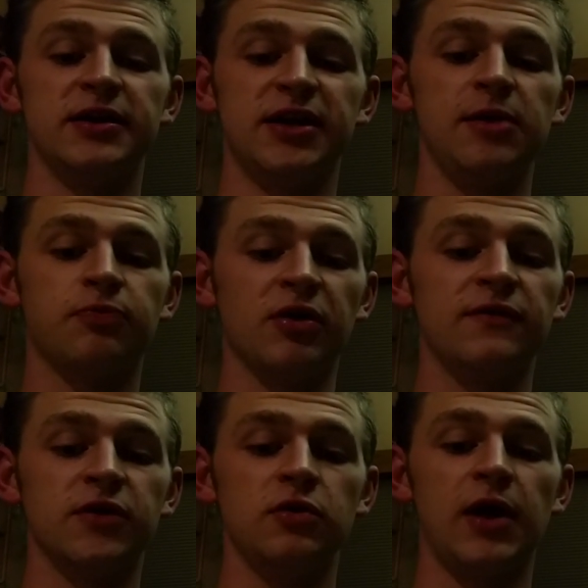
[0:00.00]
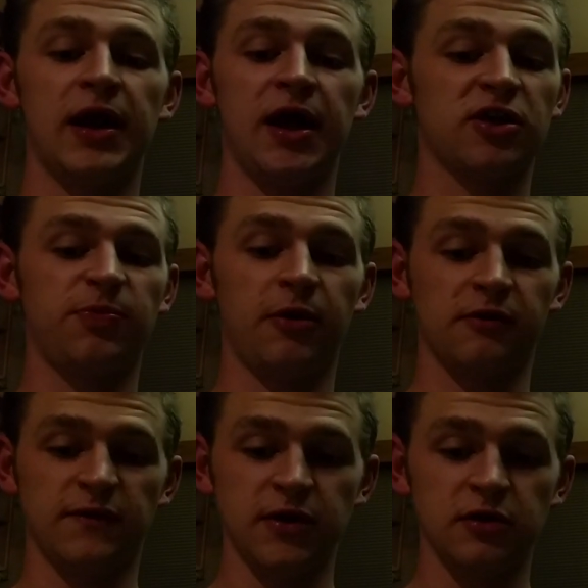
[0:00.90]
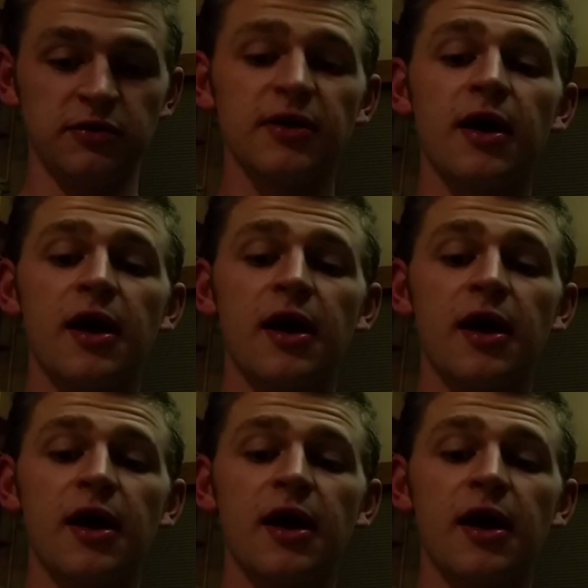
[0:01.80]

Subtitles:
D-Preview and Expert Reviews,